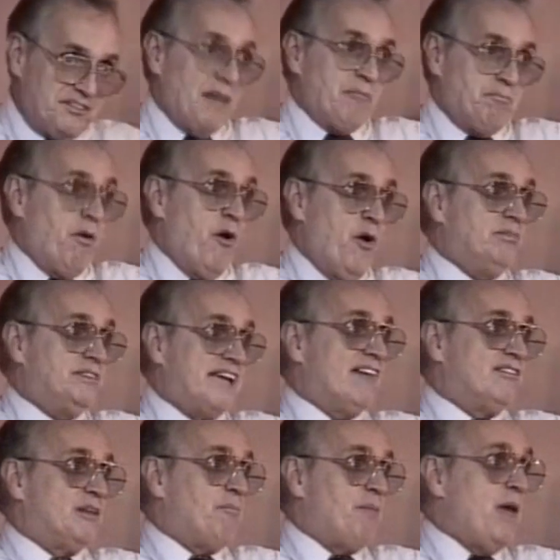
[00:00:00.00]
that booms
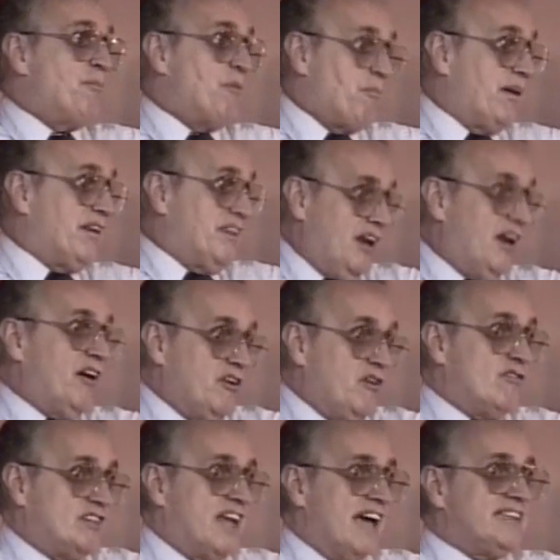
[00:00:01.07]
out to people, but you know,
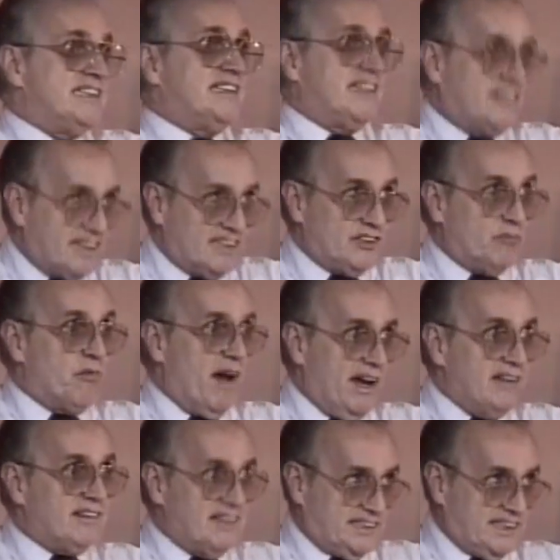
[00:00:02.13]
you test it. Is it
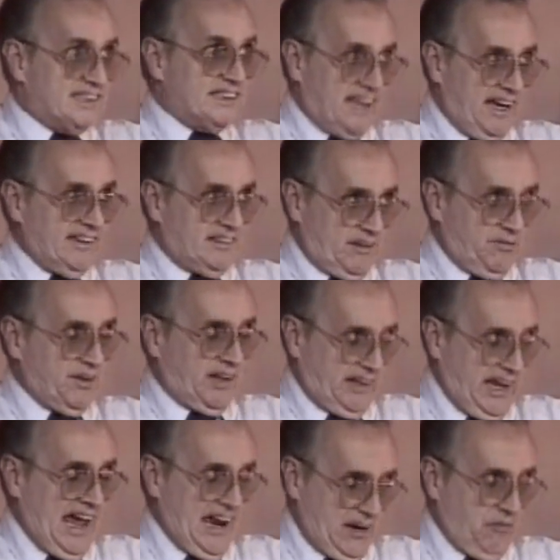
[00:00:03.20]
right? Is it
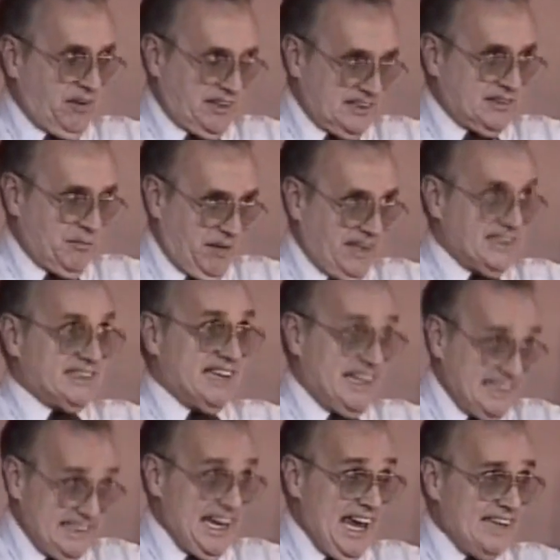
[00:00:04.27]
scientifically accurate? Does it make
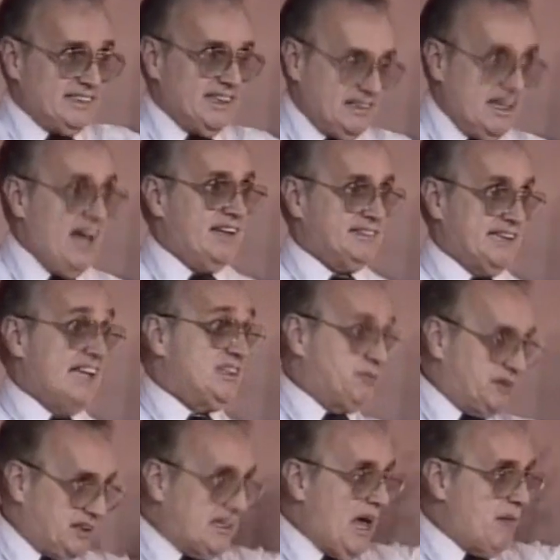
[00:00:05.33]
sense? Yes, it does. That's
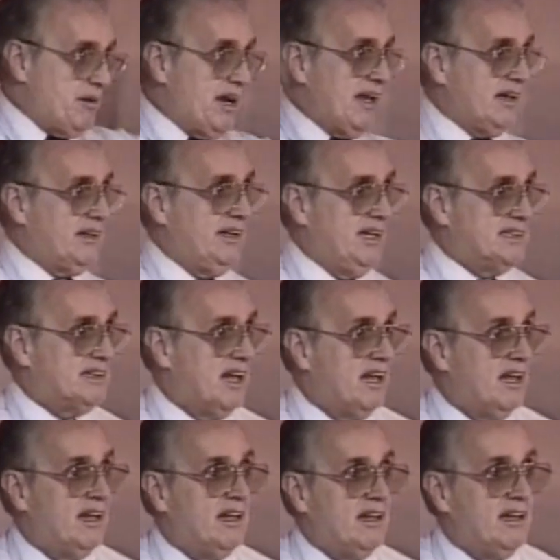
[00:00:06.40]
what the tabernacle is.
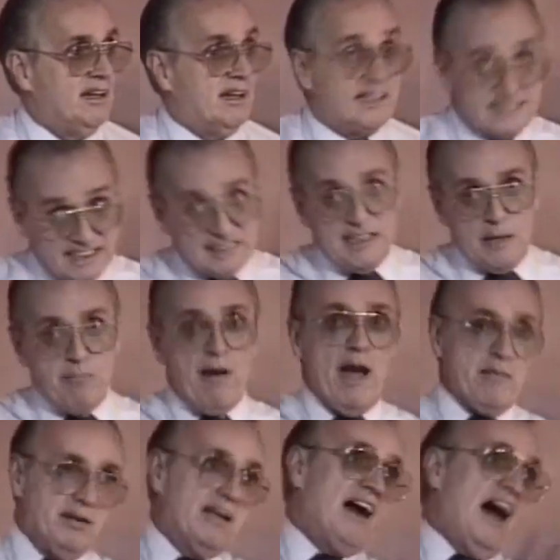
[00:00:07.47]
It says in the
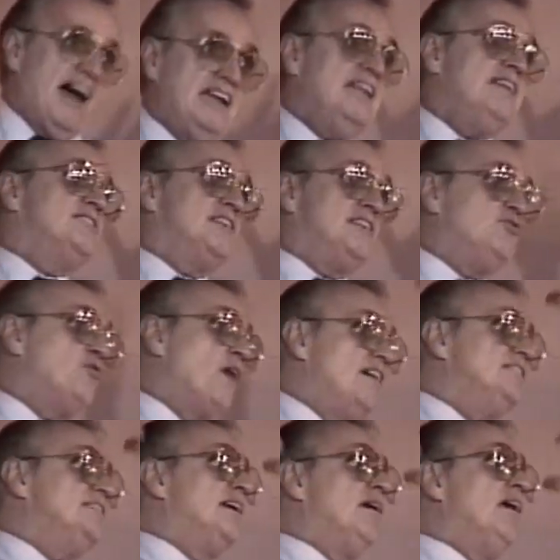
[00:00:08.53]
Bible, God lives and
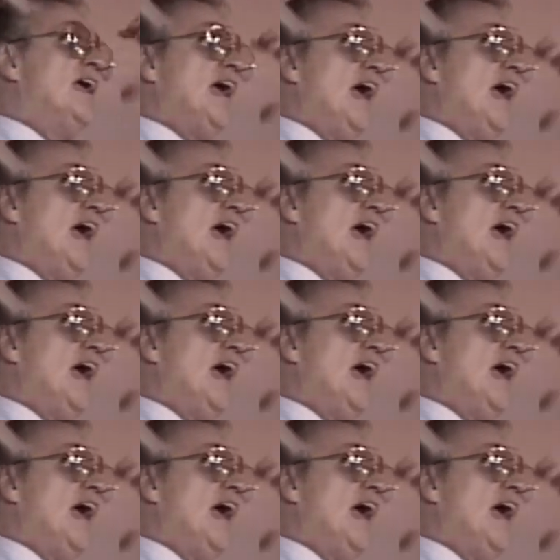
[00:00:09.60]
dwells in a,